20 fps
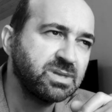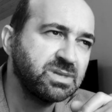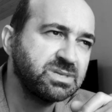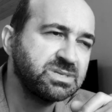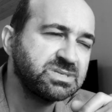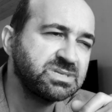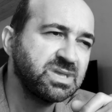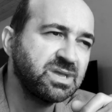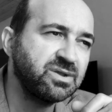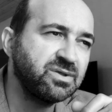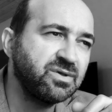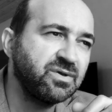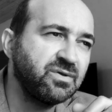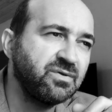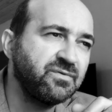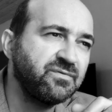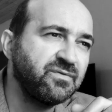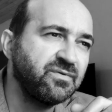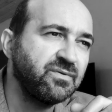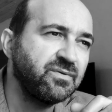instead
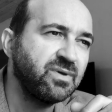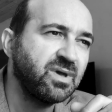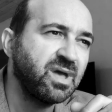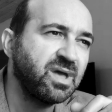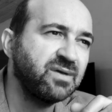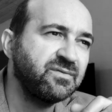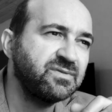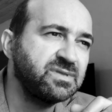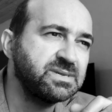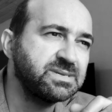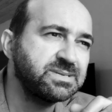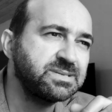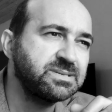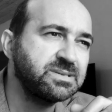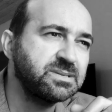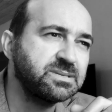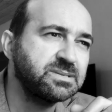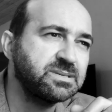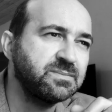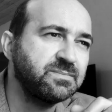of having a
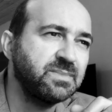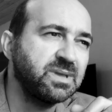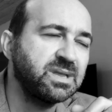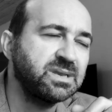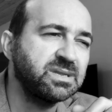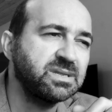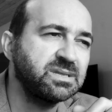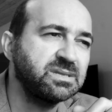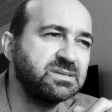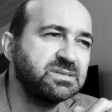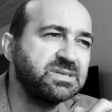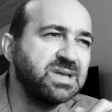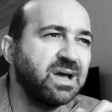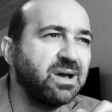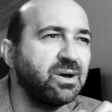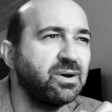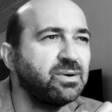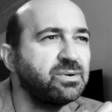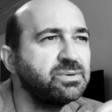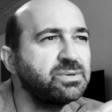systematic
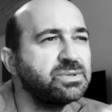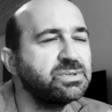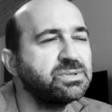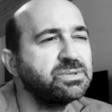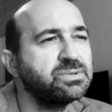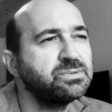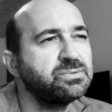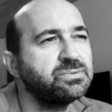doubt